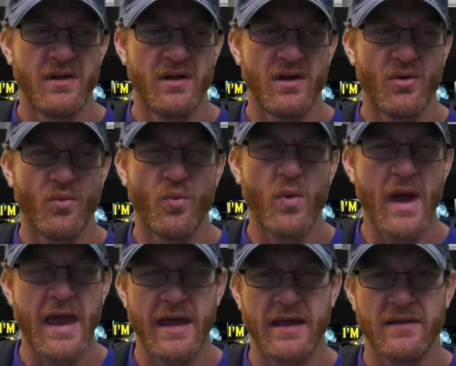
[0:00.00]

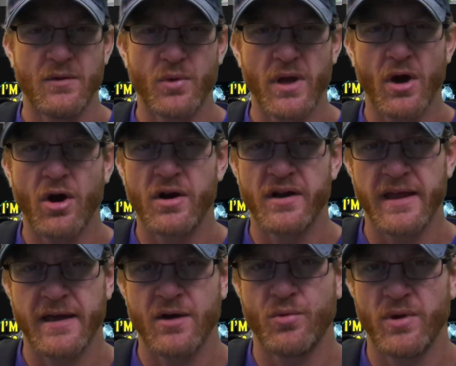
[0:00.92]
way that we are
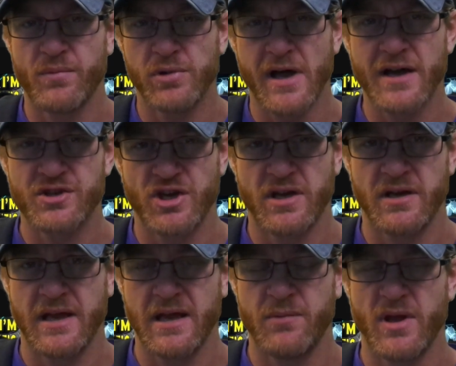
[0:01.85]
now with blockchain
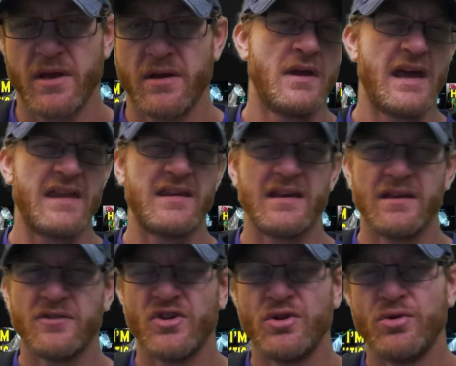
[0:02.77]
gaming. I think it
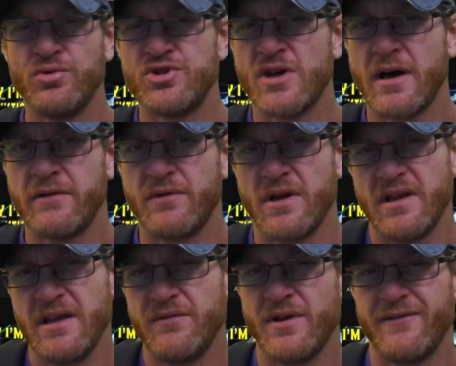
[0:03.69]
is a new genre,
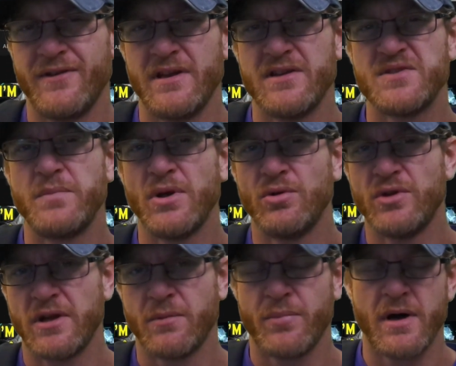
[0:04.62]
even if it is
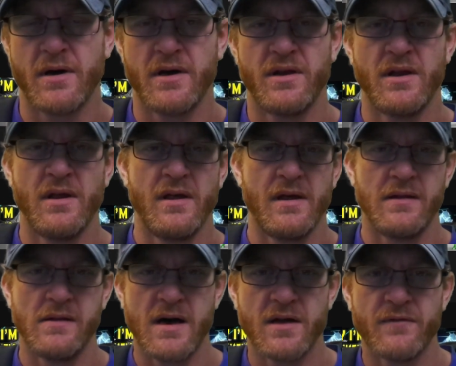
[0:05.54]
building upon a
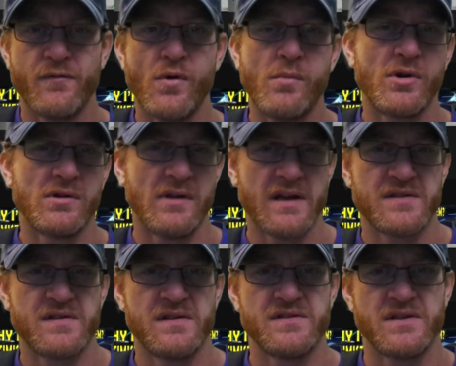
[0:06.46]
lot of former
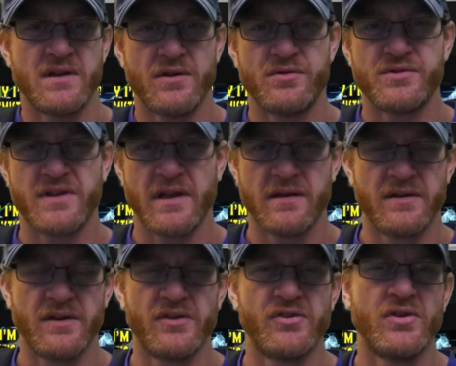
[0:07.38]
lessons and
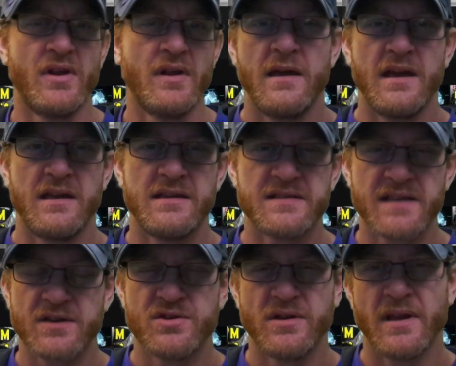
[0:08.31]
understandings. In the
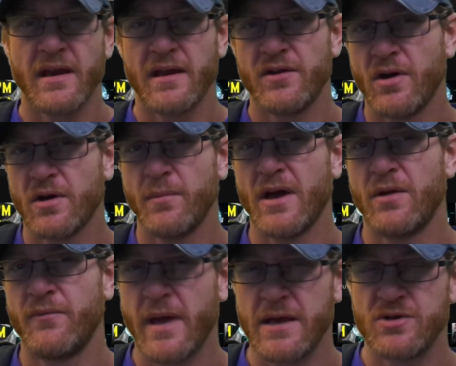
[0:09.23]
section that I talk about a
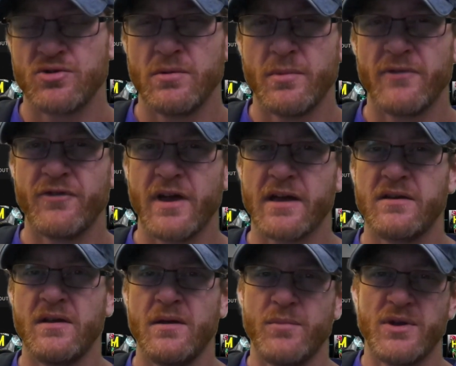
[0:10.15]
pendulum effect
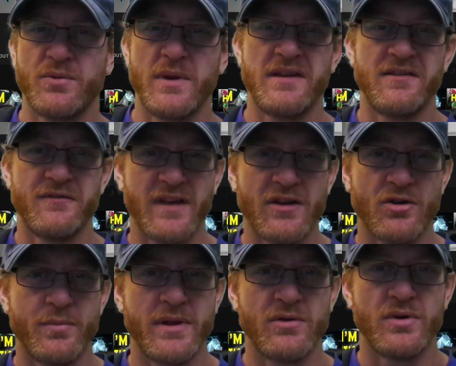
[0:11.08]
between the
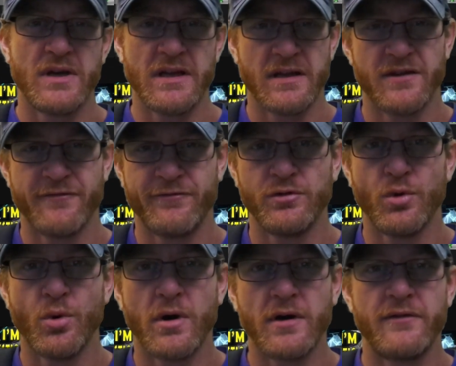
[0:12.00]
availability and the
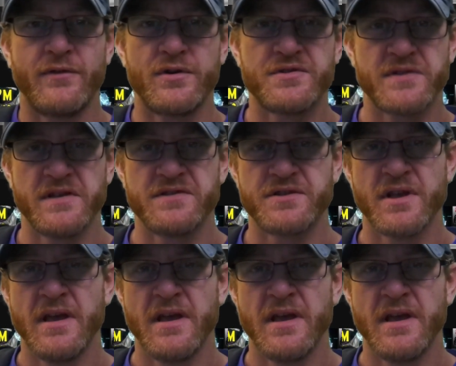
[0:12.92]
floor versus